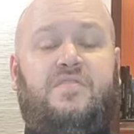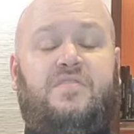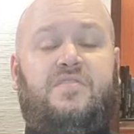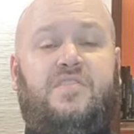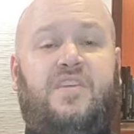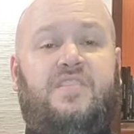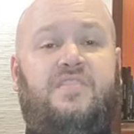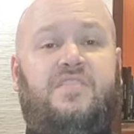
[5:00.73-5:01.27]

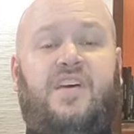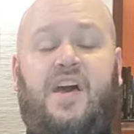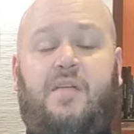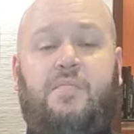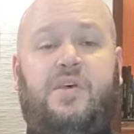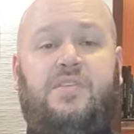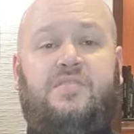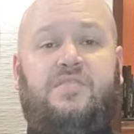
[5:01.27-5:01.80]
St.
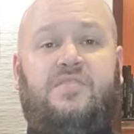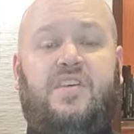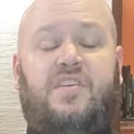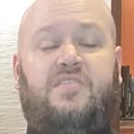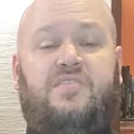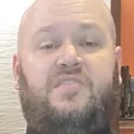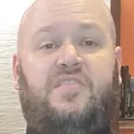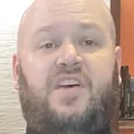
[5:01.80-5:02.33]
Thomas
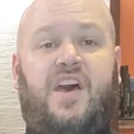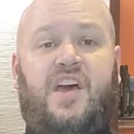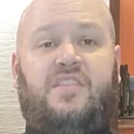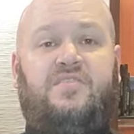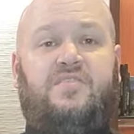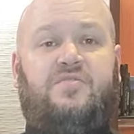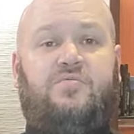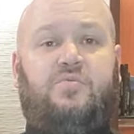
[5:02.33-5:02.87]
is
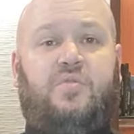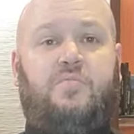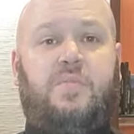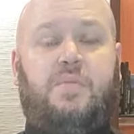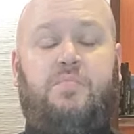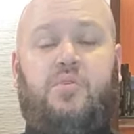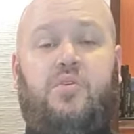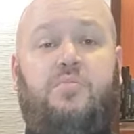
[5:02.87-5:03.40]
not
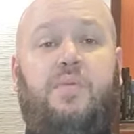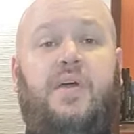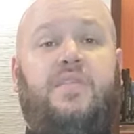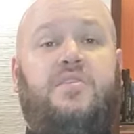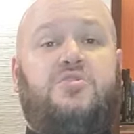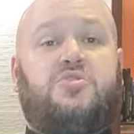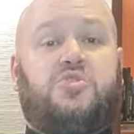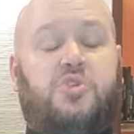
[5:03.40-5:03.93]
remembered by
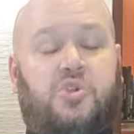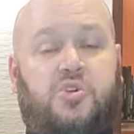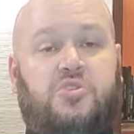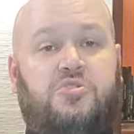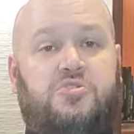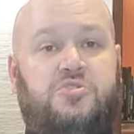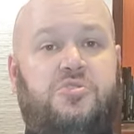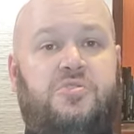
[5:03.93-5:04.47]
the
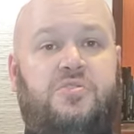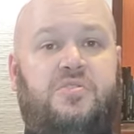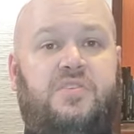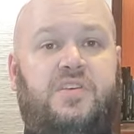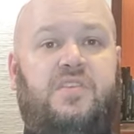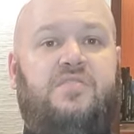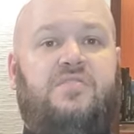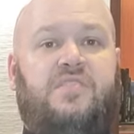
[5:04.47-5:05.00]
church
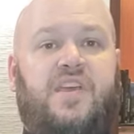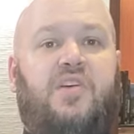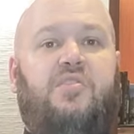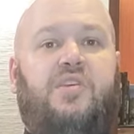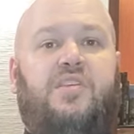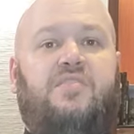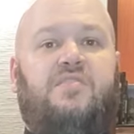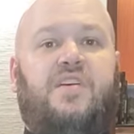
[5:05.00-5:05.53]
as
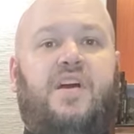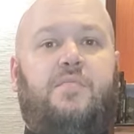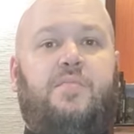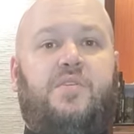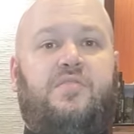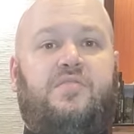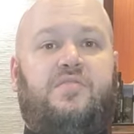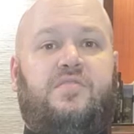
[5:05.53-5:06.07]
doubting
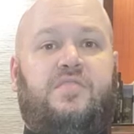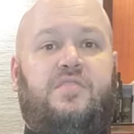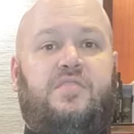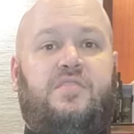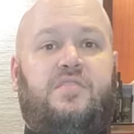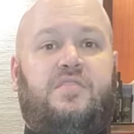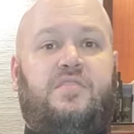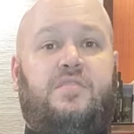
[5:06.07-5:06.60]
Thomas,
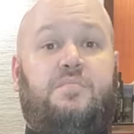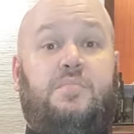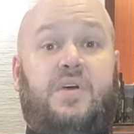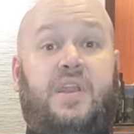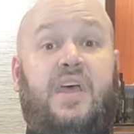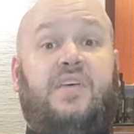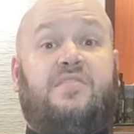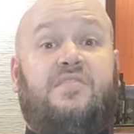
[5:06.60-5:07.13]

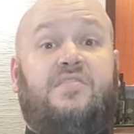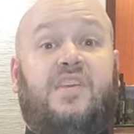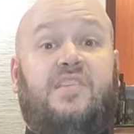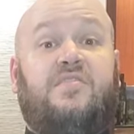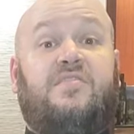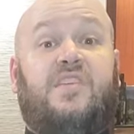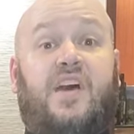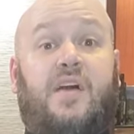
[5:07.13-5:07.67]
but as
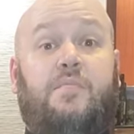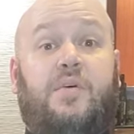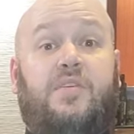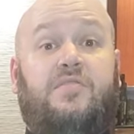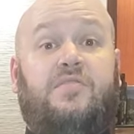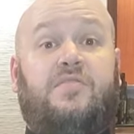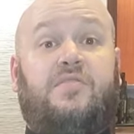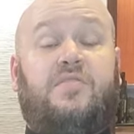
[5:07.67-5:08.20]
St.
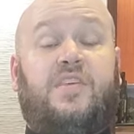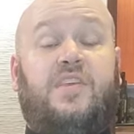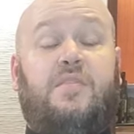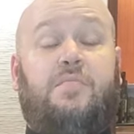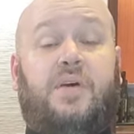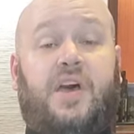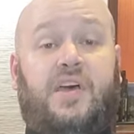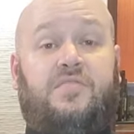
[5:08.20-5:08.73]
Thomas the
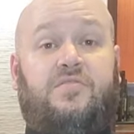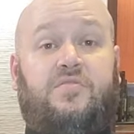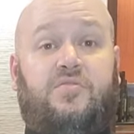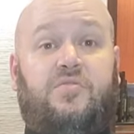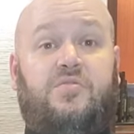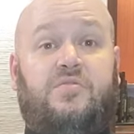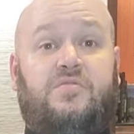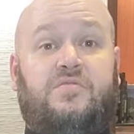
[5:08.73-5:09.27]

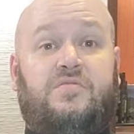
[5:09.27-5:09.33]
Apostle.